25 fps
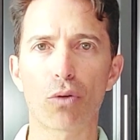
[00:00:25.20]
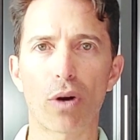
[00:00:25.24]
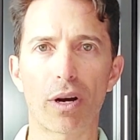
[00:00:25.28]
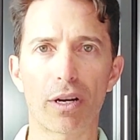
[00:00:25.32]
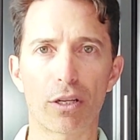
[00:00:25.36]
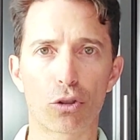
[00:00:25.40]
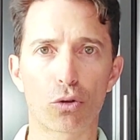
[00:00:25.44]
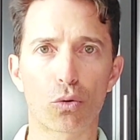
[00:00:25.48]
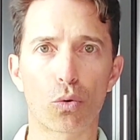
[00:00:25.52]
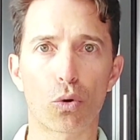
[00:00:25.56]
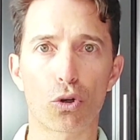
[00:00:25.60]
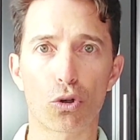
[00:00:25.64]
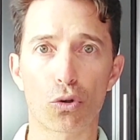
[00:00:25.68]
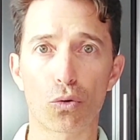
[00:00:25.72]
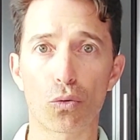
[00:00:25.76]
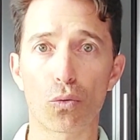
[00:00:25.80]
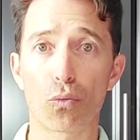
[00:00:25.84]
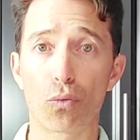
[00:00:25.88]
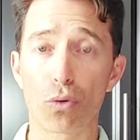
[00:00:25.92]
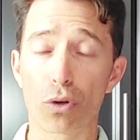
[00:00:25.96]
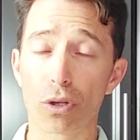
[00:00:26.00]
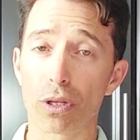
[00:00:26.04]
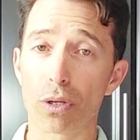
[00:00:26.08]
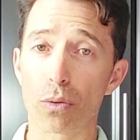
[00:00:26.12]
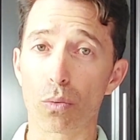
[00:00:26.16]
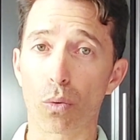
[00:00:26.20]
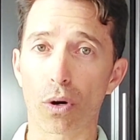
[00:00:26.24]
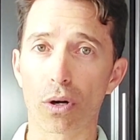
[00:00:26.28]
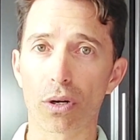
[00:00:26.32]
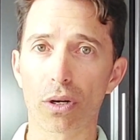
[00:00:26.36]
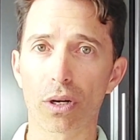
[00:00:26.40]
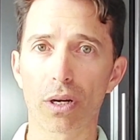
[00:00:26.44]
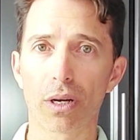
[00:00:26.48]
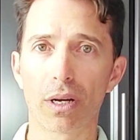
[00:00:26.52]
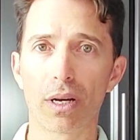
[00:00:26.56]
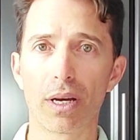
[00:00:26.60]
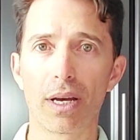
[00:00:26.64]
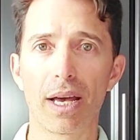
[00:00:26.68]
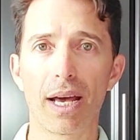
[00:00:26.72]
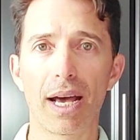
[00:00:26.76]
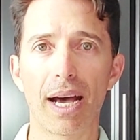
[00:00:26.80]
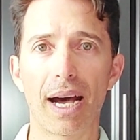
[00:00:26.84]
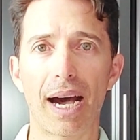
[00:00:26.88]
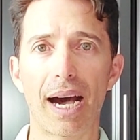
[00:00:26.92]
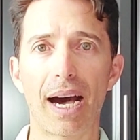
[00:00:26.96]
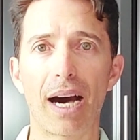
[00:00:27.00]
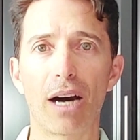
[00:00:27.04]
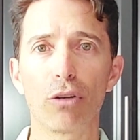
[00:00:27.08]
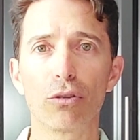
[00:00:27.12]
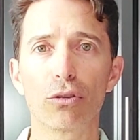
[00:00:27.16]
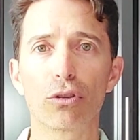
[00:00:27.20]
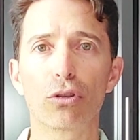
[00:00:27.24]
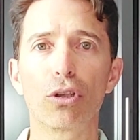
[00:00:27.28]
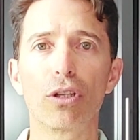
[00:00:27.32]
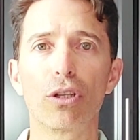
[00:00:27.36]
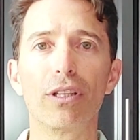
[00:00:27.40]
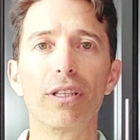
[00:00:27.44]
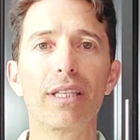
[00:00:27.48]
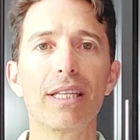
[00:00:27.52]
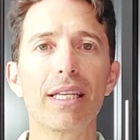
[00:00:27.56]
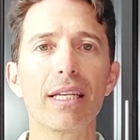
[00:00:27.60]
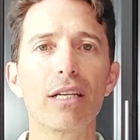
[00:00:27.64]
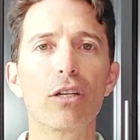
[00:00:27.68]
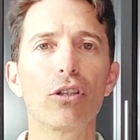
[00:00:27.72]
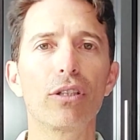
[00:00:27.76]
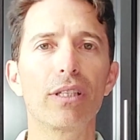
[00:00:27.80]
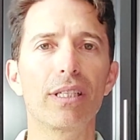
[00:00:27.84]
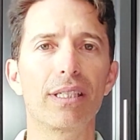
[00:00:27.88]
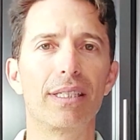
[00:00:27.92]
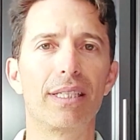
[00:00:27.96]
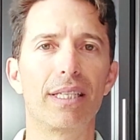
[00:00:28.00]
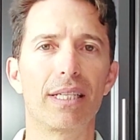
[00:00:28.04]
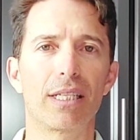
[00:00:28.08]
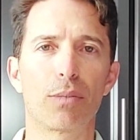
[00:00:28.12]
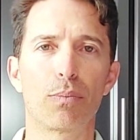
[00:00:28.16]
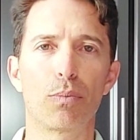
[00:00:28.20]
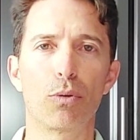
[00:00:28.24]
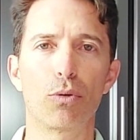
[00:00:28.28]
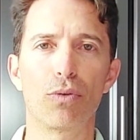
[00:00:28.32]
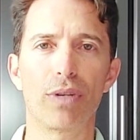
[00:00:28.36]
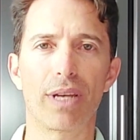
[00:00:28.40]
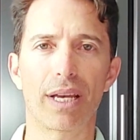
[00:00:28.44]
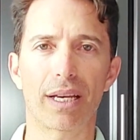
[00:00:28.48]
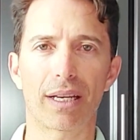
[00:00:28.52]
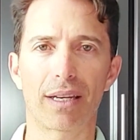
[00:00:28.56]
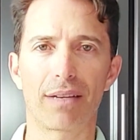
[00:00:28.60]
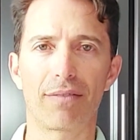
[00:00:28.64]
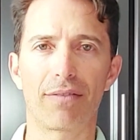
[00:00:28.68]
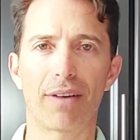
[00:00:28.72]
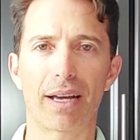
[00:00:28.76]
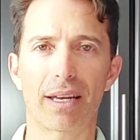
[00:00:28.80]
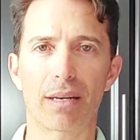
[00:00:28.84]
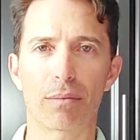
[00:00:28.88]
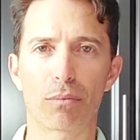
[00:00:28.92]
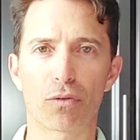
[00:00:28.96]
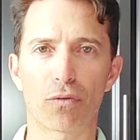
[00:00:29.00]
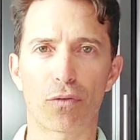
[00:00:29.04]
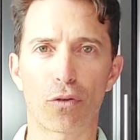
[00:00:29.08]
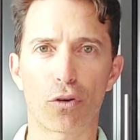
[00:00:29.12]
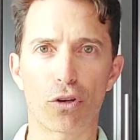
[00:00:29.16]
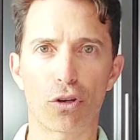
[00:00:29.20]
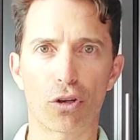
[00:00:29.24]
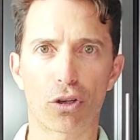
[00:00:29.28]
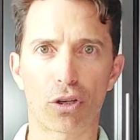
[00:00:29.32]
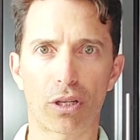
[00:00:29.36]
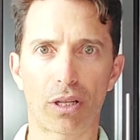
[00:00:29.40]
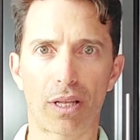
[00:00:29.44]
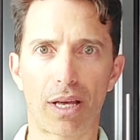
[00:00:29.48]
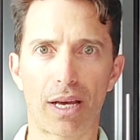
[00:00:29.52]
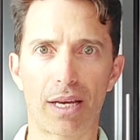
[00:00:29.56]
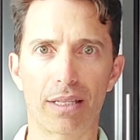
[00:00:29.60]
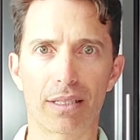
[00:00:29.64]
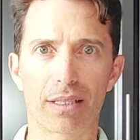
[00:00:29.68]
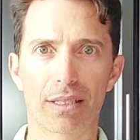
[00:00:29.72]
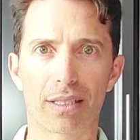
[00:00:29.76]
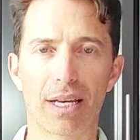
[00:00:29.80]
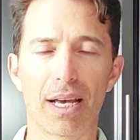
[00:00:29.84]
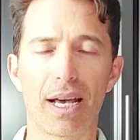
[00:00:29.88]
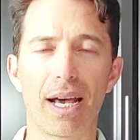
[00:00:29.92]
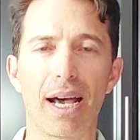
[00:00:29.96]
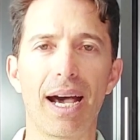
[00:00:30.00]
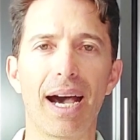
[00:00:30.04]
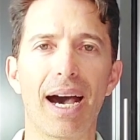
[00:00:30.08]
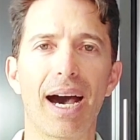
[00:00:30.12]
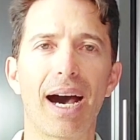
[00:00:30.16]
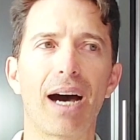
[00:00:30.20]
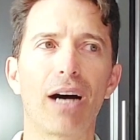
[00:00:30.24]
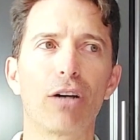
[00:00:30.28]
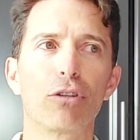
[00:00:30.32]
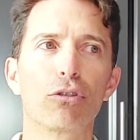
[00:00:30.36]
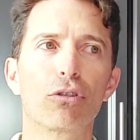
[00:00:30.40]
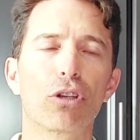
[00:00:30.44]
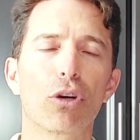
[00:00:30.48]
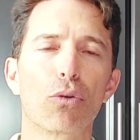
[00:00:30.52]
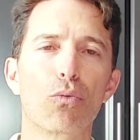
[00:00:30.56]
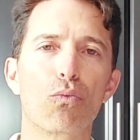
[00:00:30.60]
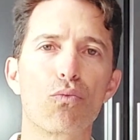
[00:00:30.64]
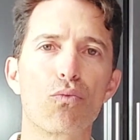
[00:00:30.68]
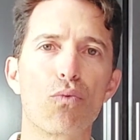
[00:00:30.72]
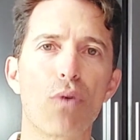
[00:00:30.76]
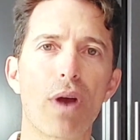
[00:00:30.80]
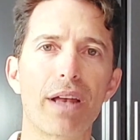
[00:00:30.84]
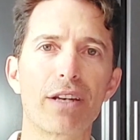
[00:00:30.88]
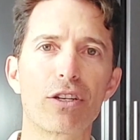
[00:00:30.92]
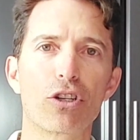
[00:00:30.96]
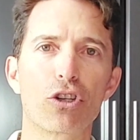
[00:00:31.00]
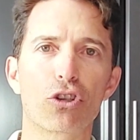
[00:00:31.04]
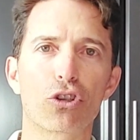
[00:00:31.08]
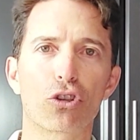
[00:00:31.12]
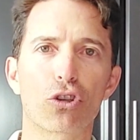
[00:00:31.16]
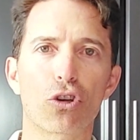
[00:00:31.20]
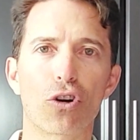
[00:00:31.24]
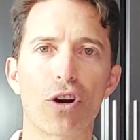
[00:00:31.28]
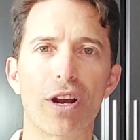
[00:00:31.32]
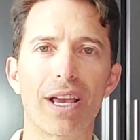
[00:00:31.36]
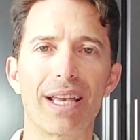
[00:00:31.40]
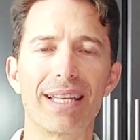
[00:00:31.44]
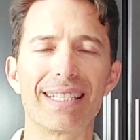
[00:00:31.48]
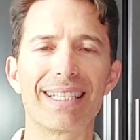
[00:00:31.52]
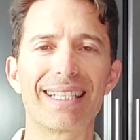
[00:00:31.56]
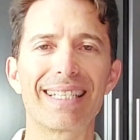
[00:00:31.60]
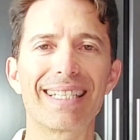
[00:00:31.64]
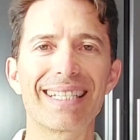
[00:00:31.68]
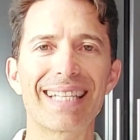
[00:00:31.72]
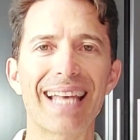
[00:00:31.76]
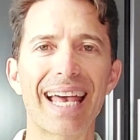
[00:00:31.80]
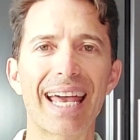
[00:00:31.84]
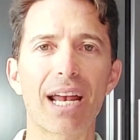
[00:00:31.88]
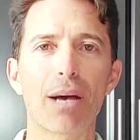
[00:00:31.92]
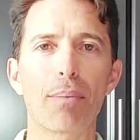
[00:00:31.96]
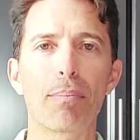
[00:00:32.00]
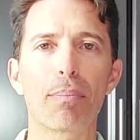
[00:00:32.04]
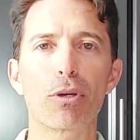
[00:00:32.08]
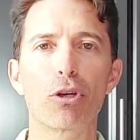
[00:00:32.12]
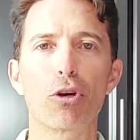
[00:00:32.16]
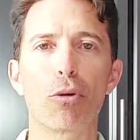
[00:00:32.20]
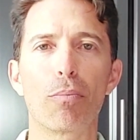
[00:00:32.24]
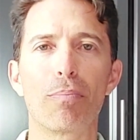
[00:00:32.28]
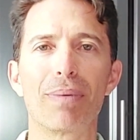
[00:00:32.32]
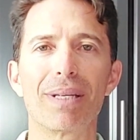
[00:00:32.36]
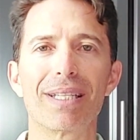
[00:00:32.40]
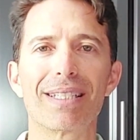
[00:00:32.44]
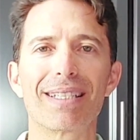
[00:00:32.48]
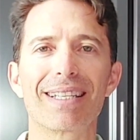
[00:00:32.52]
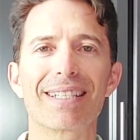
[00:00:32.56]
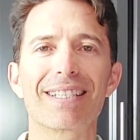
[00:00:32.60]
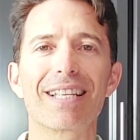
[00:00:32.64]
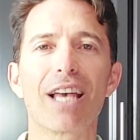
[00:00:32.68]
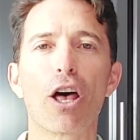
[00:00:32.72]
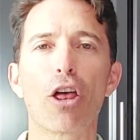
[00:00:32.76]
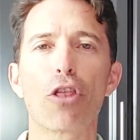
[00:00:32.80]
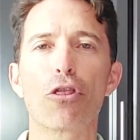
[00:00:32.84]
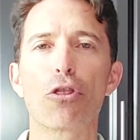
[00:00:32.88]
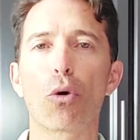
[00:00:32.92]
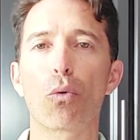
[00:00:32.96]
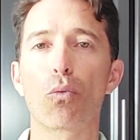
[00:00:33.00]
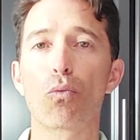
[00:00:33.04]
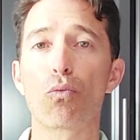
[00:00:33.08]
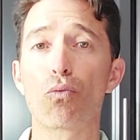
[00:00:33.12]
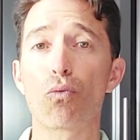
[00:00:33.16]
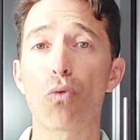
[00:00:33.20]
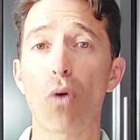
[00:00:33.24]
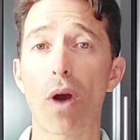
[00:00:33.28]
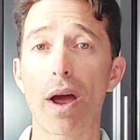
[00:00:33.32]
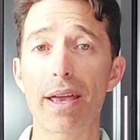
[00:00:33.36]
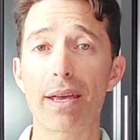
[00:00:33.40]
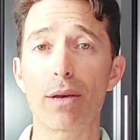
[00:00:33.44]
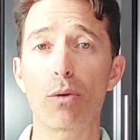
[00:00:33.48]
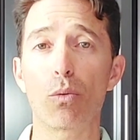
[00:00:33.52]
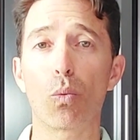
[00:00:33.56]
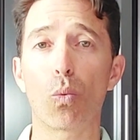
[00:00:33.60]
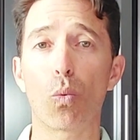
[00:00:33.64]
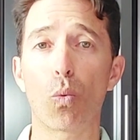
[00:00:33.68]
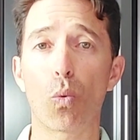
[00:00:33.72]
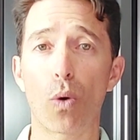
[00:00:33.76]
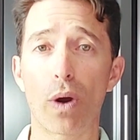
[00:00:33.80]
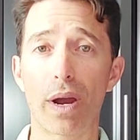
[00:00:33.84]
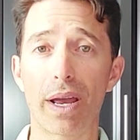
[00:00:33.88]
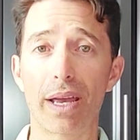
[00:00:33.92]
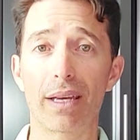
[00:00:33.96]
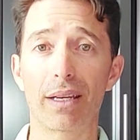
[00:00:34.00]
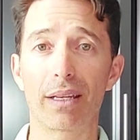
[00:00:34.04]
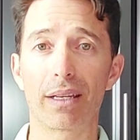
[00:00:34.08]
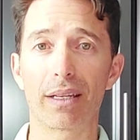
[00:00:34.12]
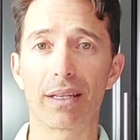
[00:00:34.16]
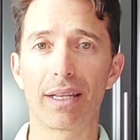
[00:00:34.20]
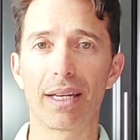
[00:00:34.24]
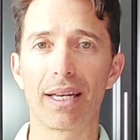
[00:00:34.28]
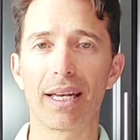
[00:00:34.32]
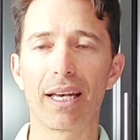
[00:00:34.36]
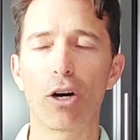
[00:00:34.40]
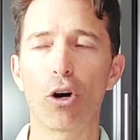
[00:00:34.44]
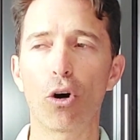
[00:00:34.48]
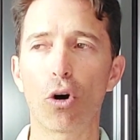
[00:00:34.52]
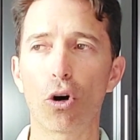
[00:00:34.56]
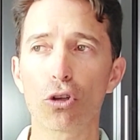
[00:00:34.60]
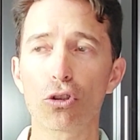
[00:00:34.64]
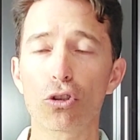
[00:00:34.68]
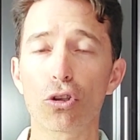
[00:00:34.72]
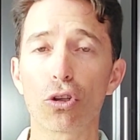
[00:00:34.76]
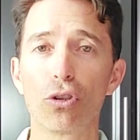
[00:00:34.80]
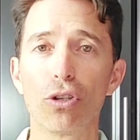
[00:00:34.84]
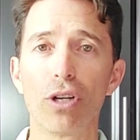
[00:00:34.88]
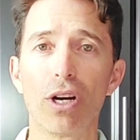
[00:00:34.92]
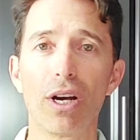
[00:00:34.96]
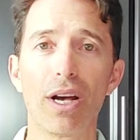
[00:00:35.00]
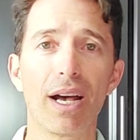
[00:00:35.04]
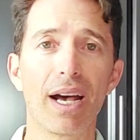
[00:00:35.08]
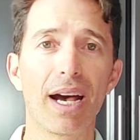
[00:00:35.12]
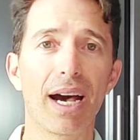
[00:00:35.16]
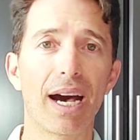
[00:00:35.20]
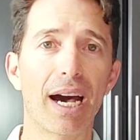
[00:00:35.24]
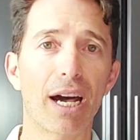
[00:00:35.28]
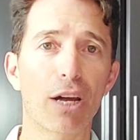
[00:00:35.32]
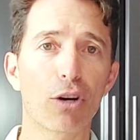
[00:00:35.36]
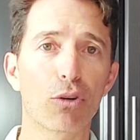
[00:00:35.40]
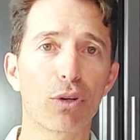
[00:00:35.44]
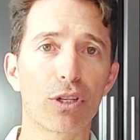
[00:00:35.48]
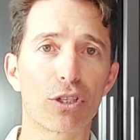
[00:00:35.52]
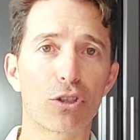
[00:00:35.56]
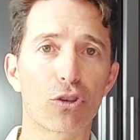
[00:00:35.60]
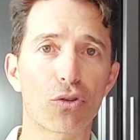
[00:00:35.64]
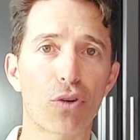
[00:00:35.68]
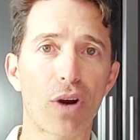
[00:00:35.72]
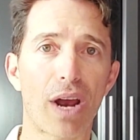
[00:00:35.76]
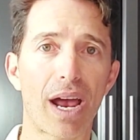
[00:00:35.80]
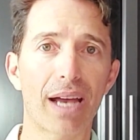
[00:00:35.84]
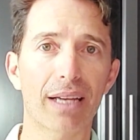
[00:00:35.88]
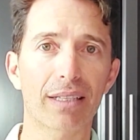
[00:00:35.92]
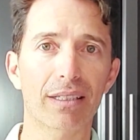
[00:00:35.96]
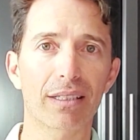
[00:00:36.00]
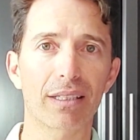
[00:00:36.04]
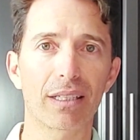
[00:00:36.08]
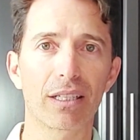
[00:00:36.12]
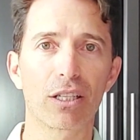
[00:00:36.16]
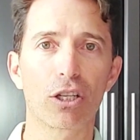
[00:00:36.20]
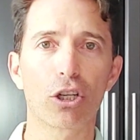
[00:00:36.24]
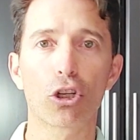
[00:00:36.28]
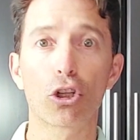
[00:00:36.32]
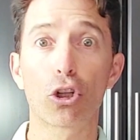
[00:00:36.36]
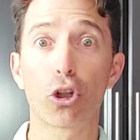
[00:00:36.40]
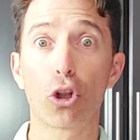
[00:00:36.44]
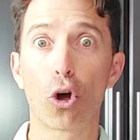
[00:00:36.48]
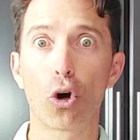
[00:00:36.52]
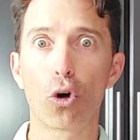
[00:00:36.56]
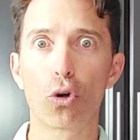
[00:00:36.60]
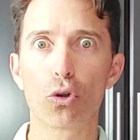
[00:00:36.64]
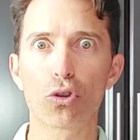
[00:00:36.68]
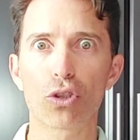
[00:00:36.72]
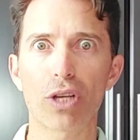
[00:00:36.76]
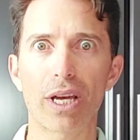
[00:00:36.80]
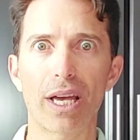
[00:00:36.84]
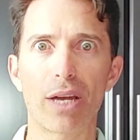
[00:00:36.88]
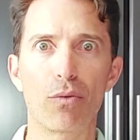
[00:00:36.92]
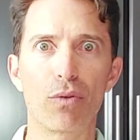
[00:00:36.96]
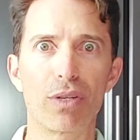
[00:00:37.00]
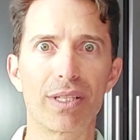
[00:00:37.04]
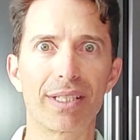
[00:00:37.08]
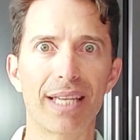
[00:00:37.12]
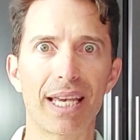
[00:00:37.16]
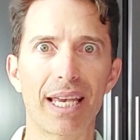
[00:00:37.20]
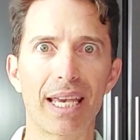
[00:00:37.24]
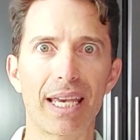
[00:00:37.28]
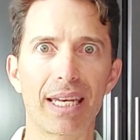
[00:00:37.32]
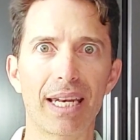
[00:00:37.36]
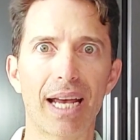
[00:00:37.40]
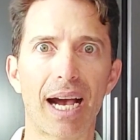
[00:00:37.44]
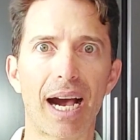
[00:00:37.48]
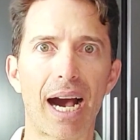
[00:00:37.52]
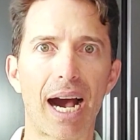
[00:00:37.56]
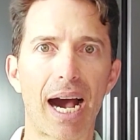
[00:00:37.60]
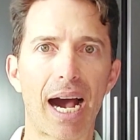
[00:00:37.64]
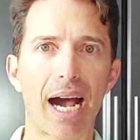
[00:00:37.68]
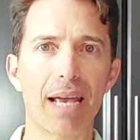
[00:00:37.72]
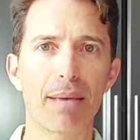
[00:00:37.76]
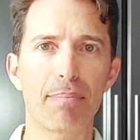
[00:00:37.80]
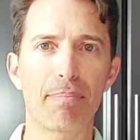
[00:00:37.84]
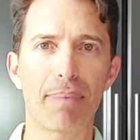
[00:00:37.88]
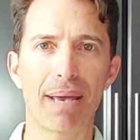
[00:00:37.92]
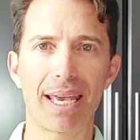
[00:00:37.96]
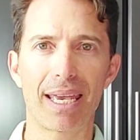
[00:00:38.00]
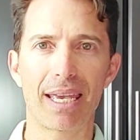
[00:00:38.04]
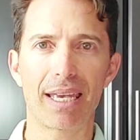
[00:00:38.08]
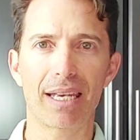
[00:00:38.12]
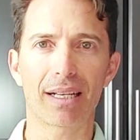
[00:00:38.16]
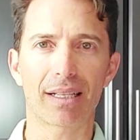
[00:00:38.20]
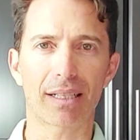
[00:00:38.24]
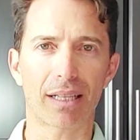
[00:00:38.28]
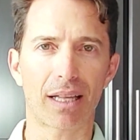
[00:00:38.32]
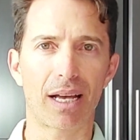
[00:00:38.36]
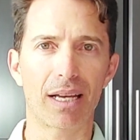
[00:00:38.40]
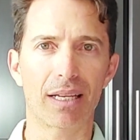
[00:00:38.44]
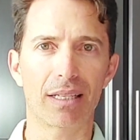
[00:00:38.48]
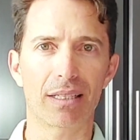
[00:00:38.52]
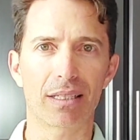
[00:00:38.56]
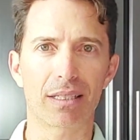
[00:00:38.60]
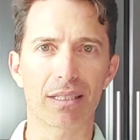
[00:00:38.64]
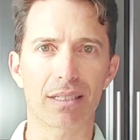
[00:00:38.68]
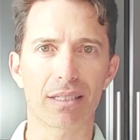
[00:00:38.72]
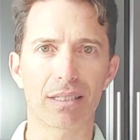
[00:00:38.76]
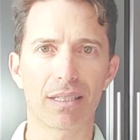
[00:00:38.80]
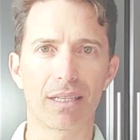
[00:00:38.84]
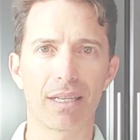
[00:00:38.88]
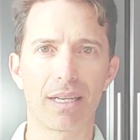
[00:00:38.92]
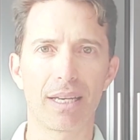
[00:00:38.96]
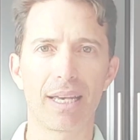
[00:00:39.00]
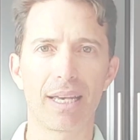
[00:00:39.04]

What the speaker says: credit scores really work, how to legally dispute negative items for your clients, how to register and set up your business the right way. Also, how to attract, close, and retain high-paying clients.